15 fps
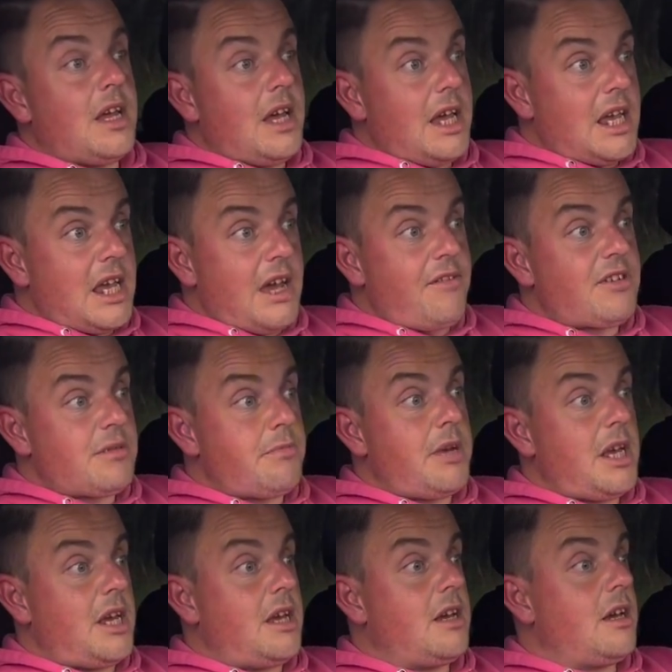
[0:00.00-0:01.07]
it gives
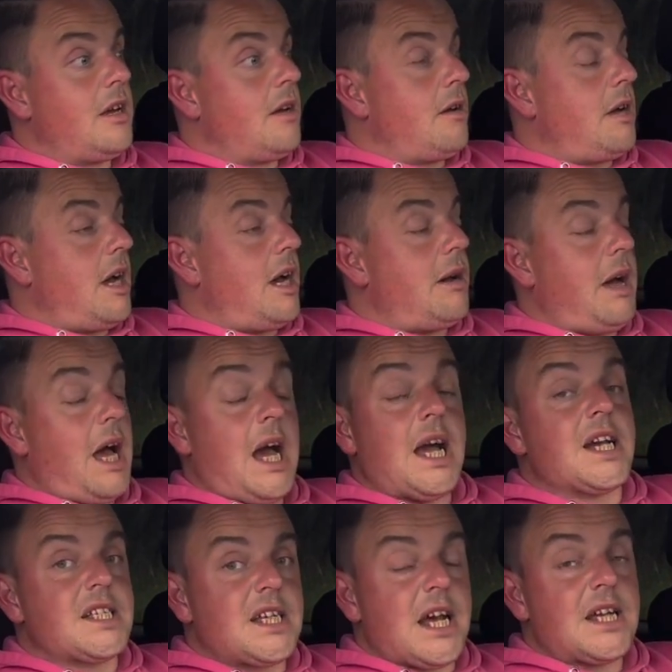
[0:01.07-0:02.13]
me
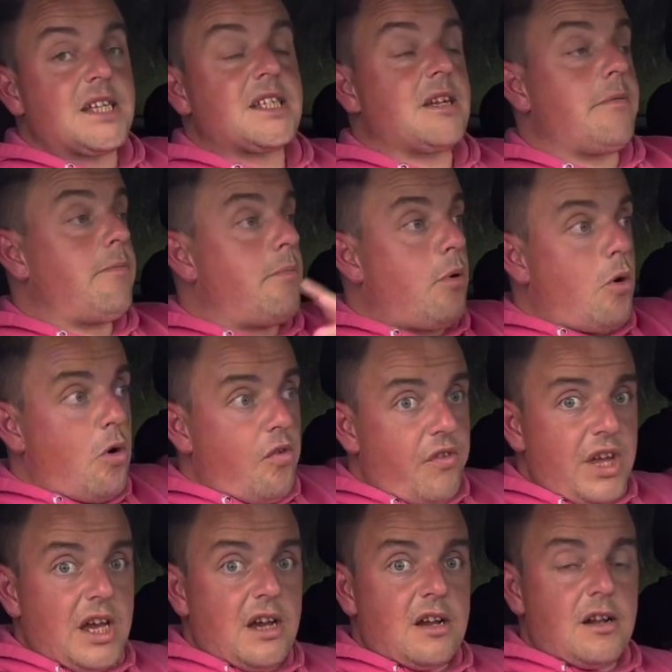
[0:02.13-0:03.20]
access to more
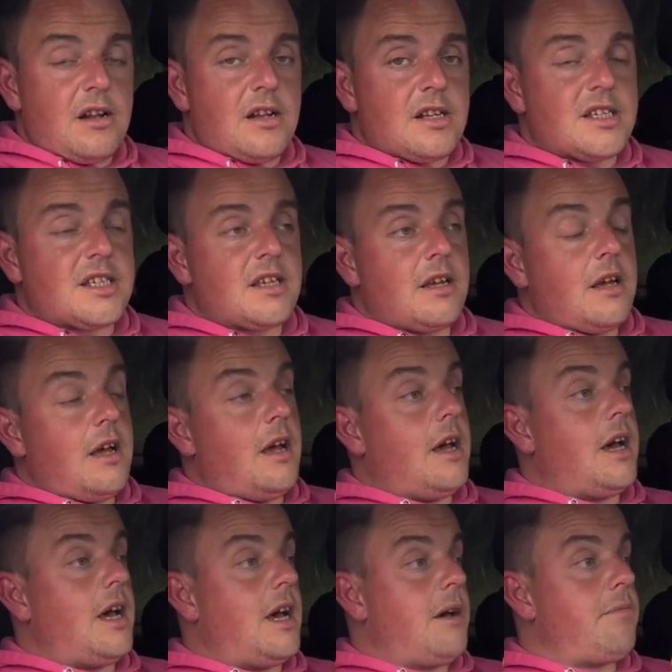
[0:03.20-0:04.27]
vehicles
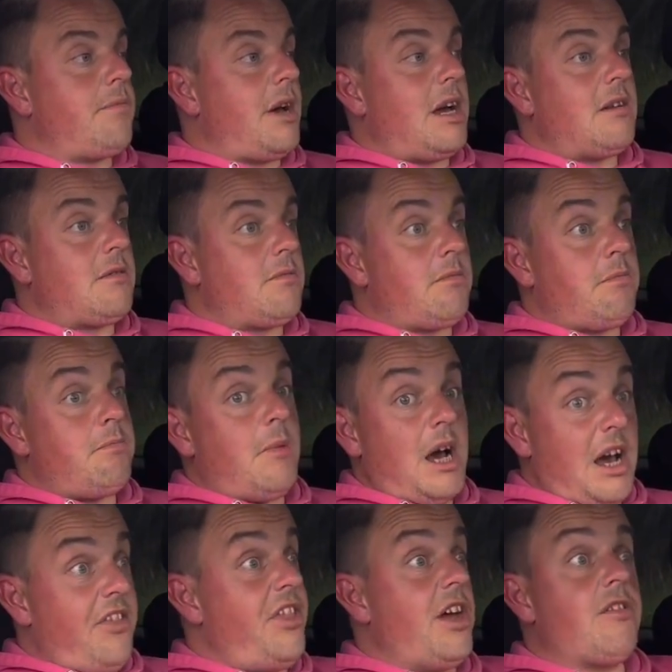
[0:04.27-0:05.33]
and
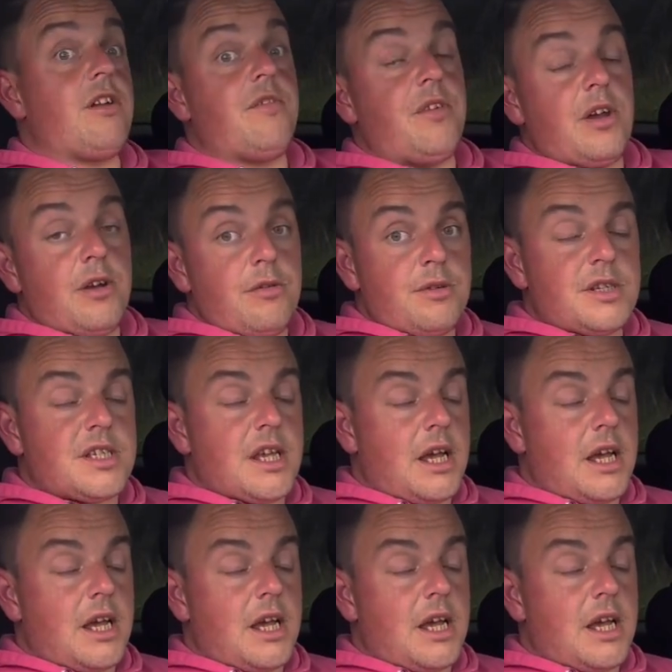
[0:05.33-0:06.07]
other reviews,